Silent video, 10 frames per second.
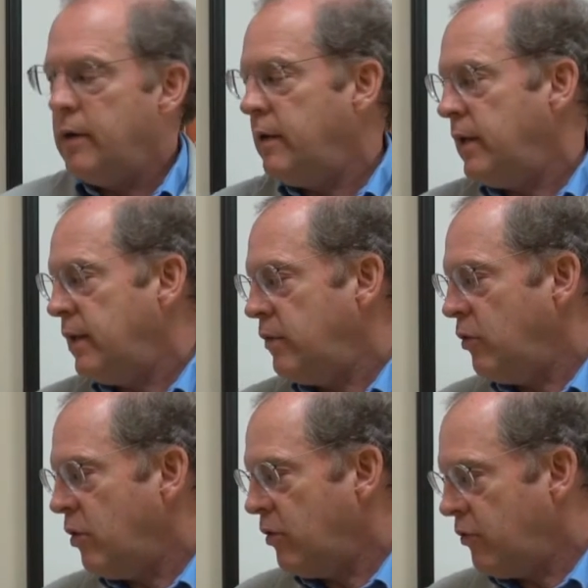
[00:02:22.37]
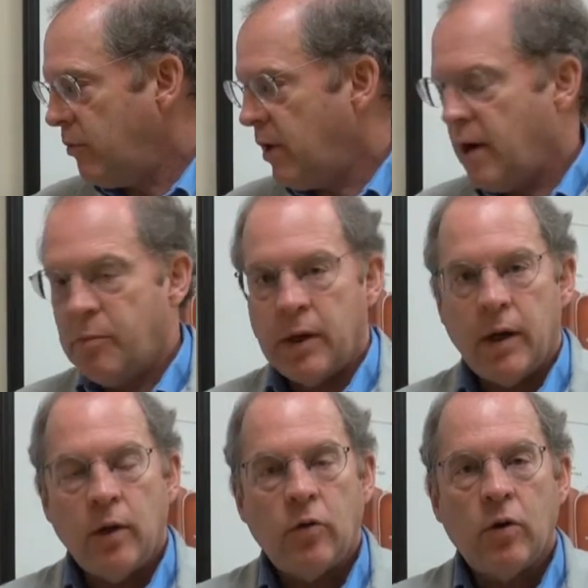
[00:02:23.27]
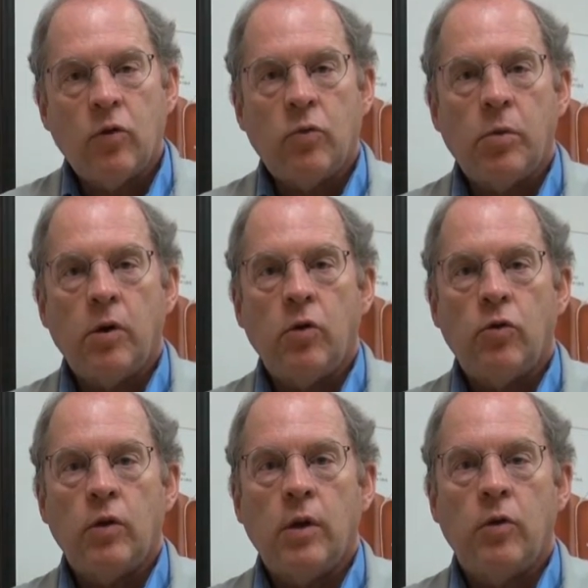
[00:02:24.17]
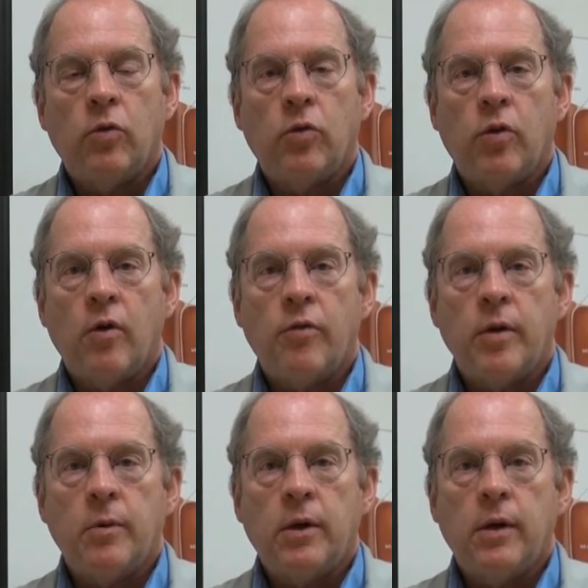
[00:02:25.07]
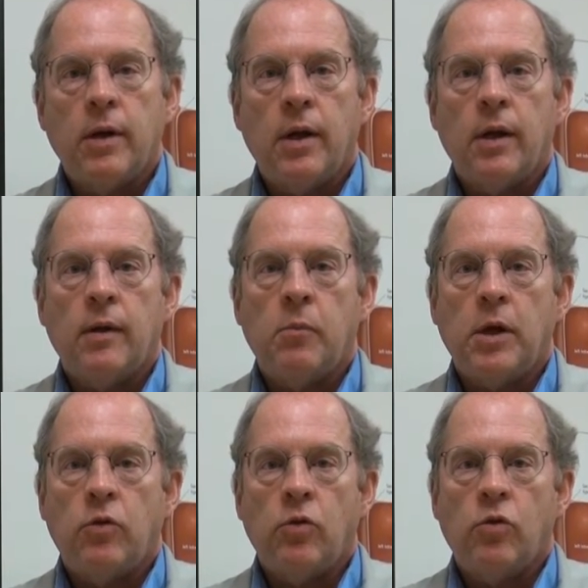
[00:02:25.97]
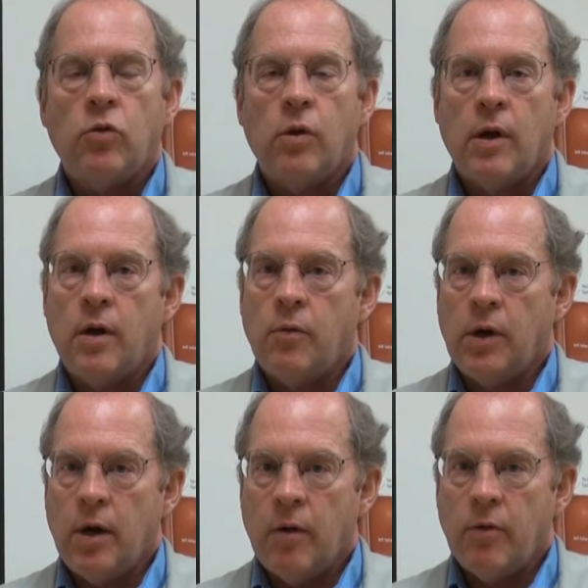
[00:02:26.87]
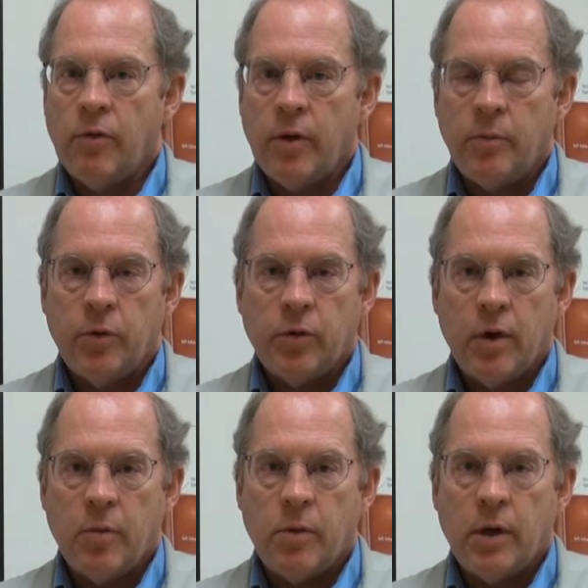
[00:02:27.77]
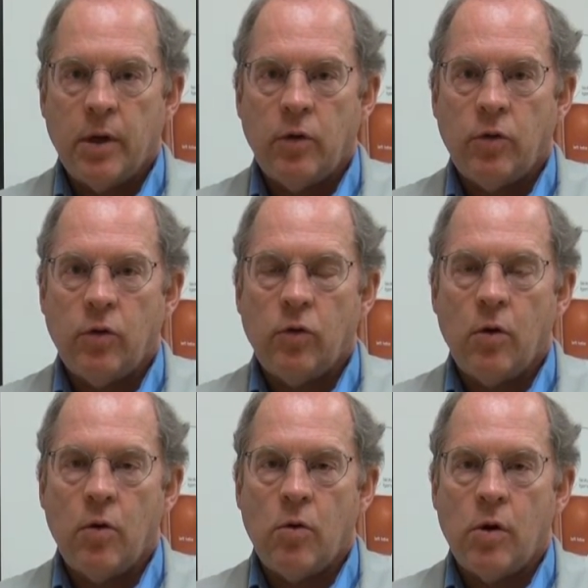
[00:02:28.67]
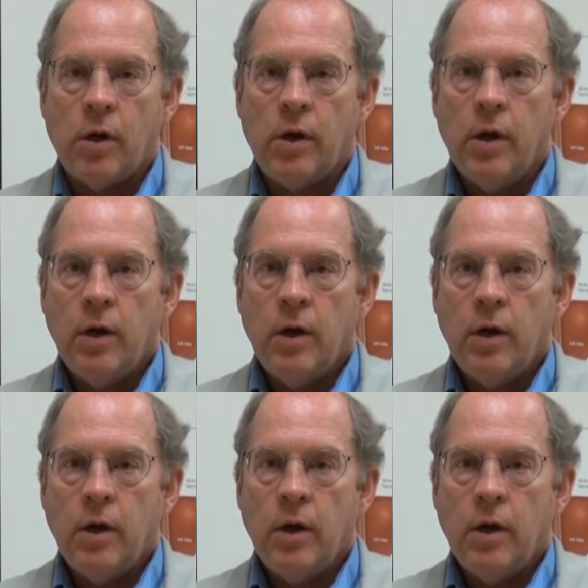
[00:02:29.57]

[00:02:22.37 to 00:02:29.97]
And there are some complications, but usually these are self-limited, and patients recover from those complications and go on